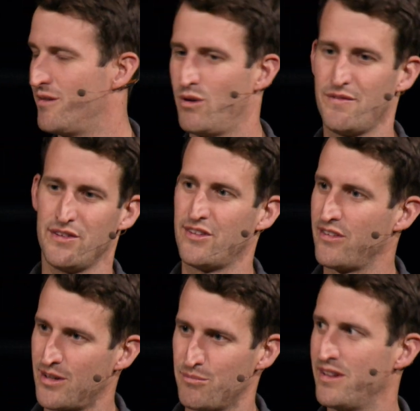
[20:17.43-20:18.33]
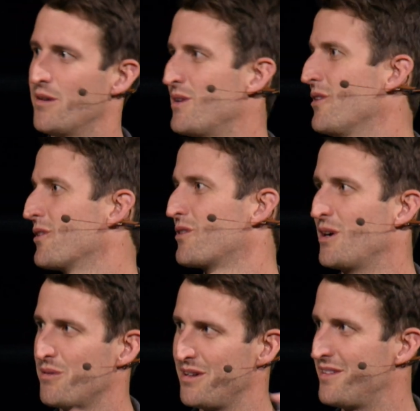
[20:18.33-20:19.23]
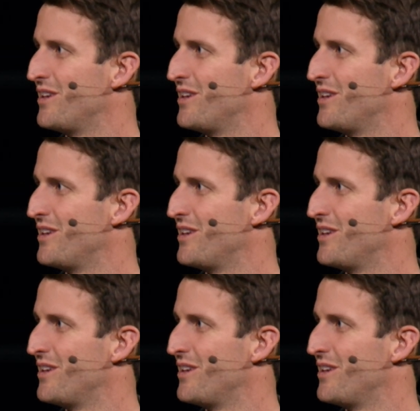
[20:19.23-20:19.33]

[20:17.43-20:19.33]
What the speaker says: and what if it says something that we don't agree with?